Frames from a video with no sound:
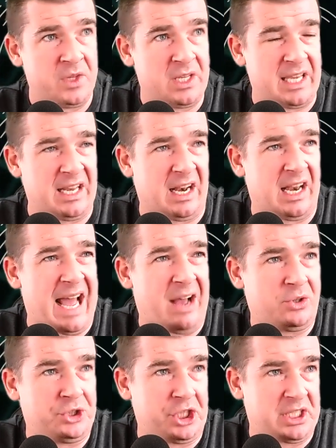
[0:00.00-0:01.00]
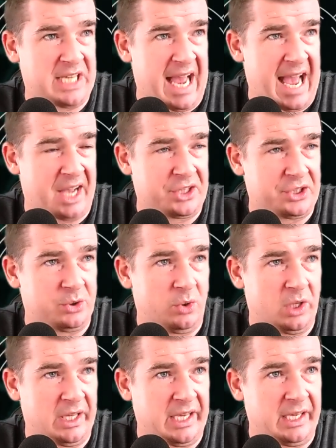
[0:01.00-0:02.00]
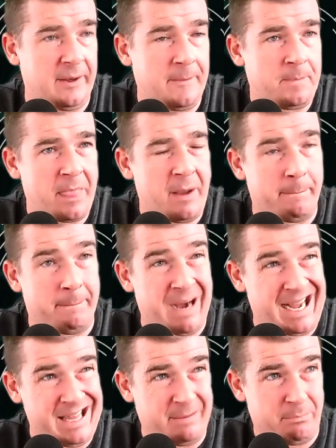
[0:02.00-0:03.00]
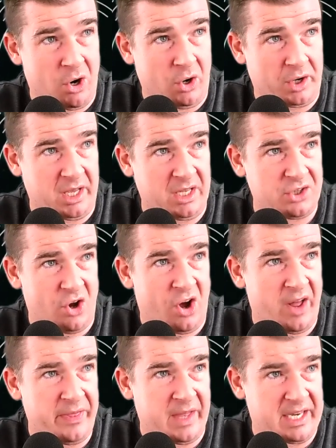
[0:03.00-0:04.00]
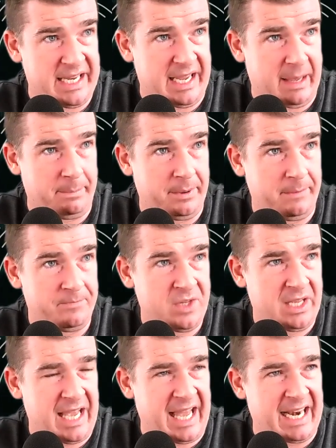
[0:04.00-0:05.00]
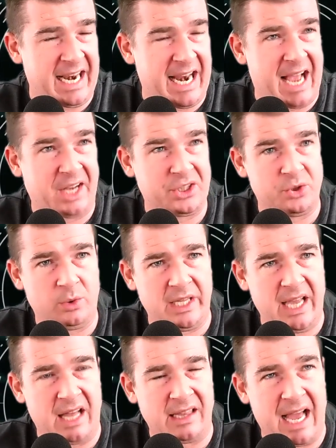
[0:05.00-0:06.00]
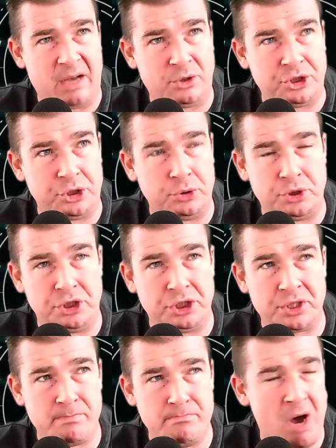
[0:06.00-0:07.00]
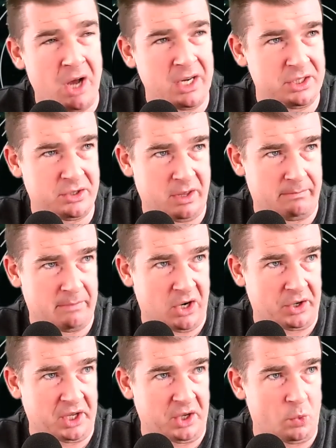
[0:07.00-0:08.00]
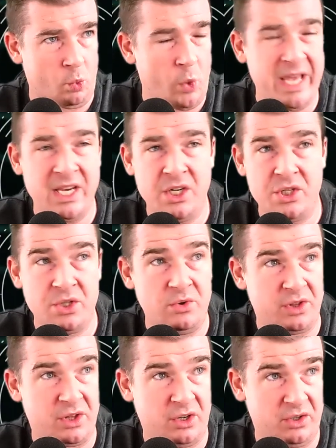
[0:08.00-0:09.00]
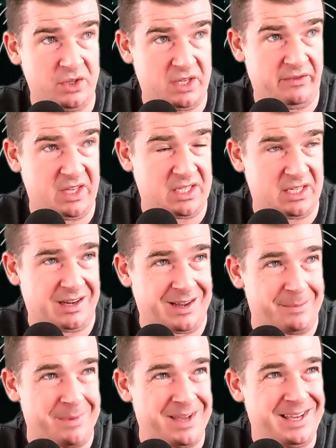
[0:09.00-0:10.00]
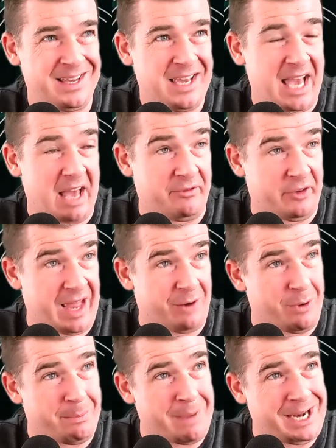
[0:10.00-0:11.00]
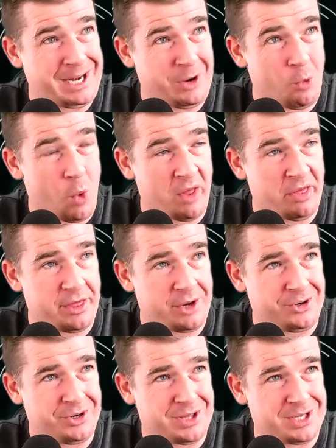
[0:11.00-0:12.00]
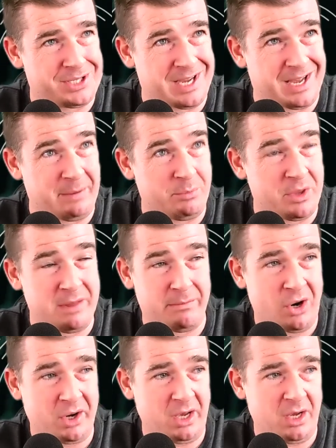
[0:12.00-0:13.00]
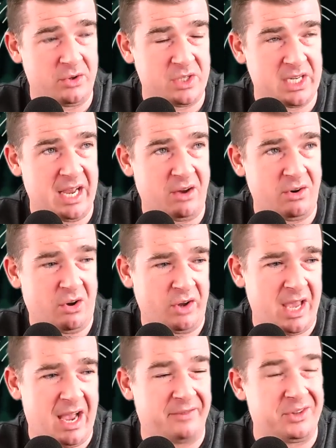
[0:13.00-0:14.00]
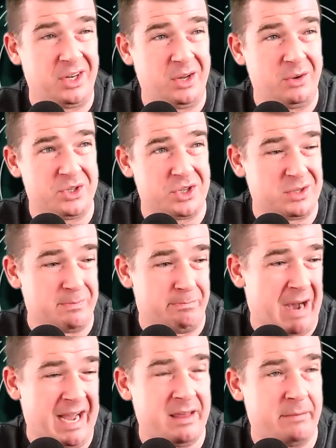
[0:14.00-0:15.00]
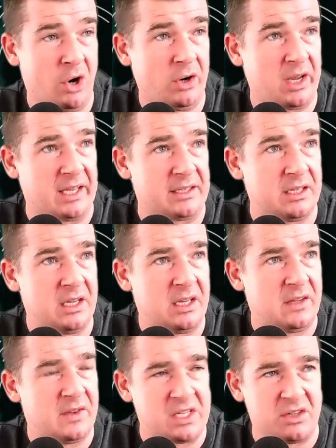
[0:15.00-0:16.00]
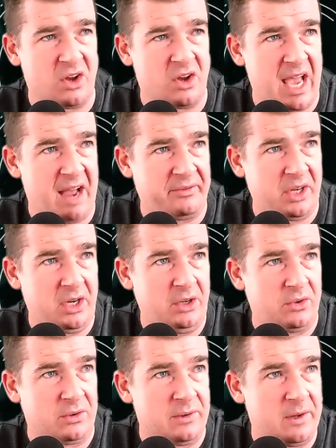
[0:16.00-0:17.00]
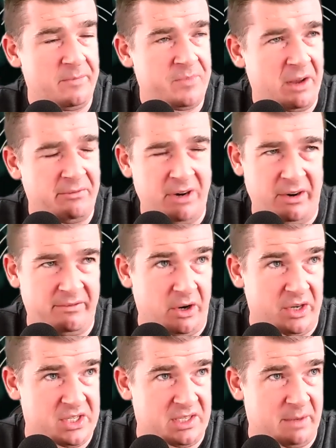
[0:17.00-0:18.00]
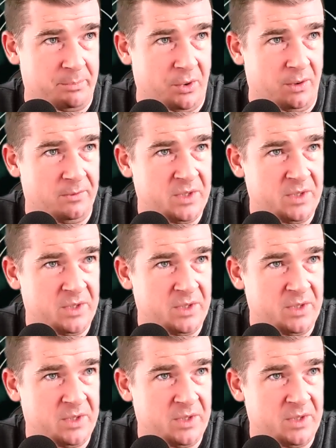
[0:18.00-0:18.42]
It allows you to actually buy the market on the dip, and it actually allows you to just monitor the market, win 2/3 of the time. And for that remaining 1/3 of the time, when the market goes down, all you have to do is just buy the market. That's all you have to do. Very, very simple.